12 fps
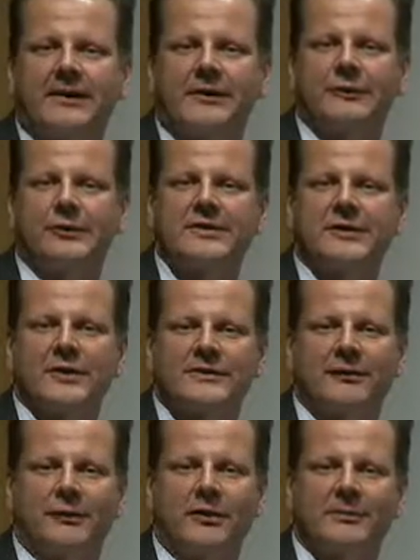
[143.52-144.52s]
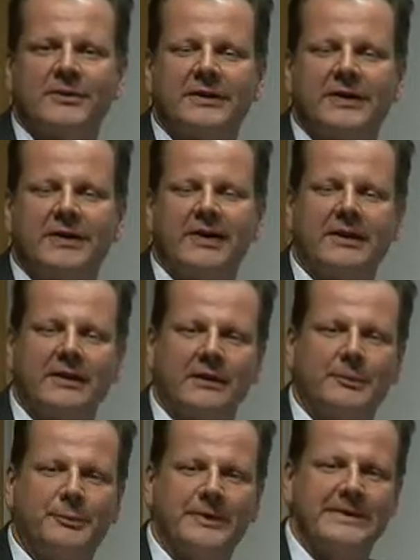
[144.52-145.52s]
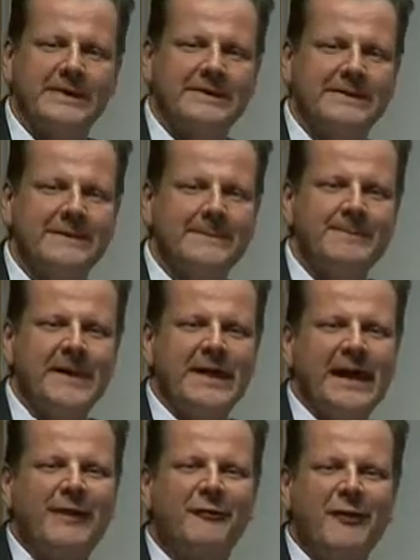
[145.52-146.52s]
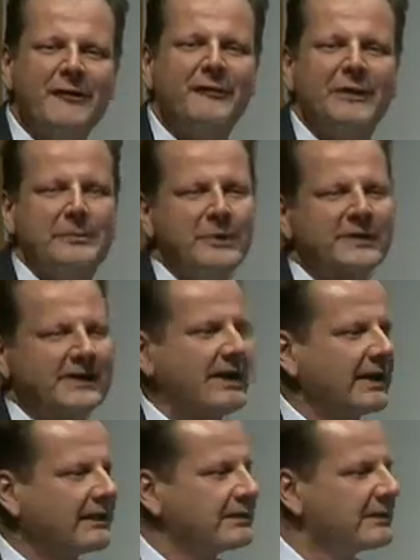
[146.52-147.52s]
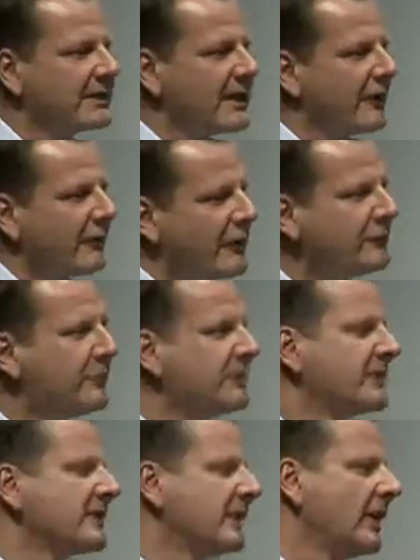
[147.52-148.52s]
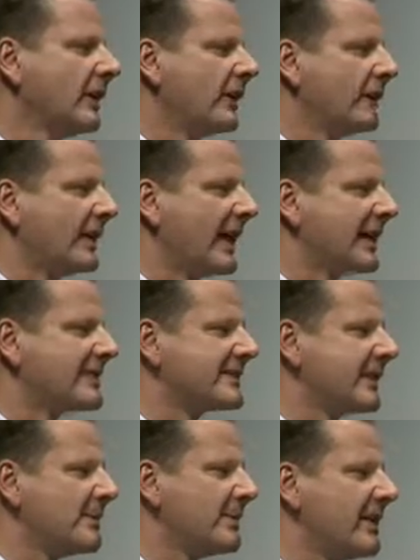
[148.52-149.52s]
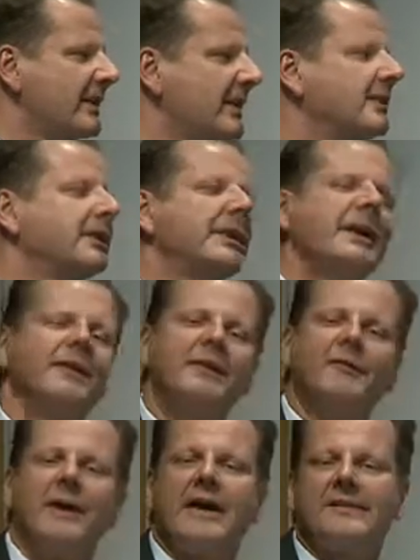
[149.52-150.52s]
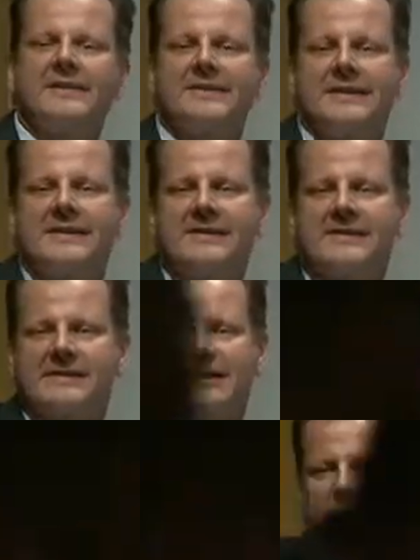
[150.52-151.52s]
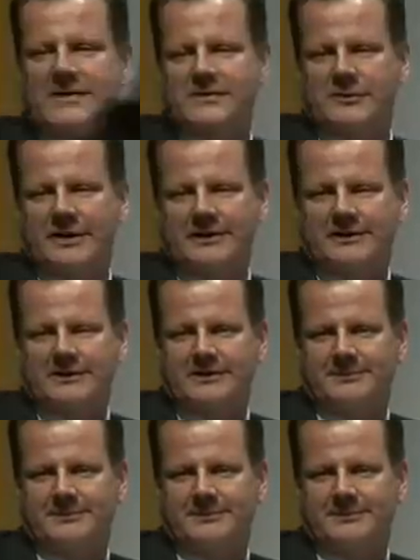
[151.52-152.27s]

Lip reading: the research firms predict. And 50% out of the 110 million devices is enterprise related.